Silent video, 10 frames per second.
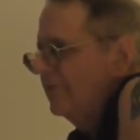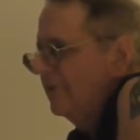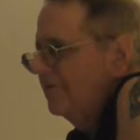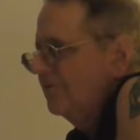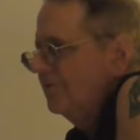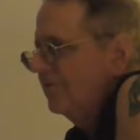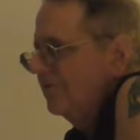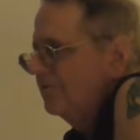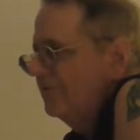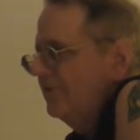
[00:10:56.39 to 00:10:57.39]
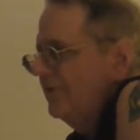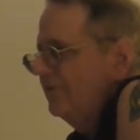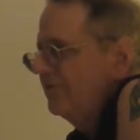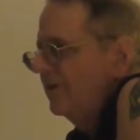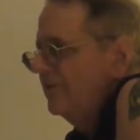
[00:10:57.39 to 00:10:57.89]
extreme
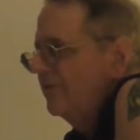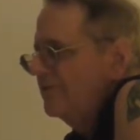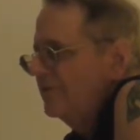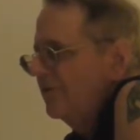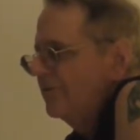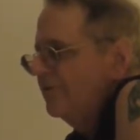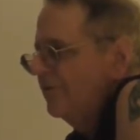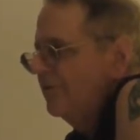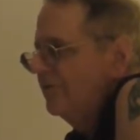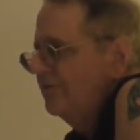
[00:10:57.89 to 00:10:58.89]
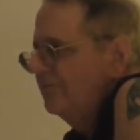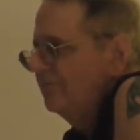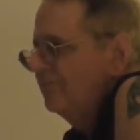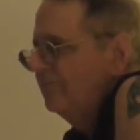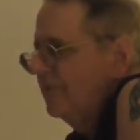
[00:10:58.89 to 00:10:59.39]
east end of the church for
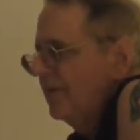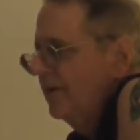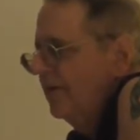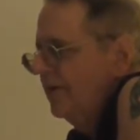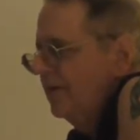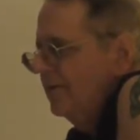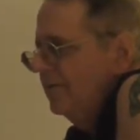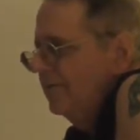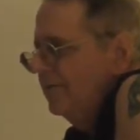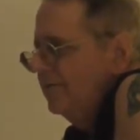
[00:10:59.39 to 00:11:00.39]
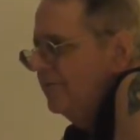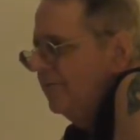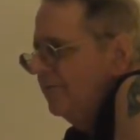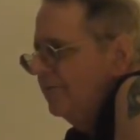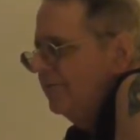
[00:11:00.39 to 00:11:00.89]
these,
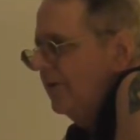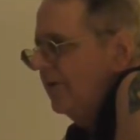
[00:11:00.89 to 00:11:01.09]
the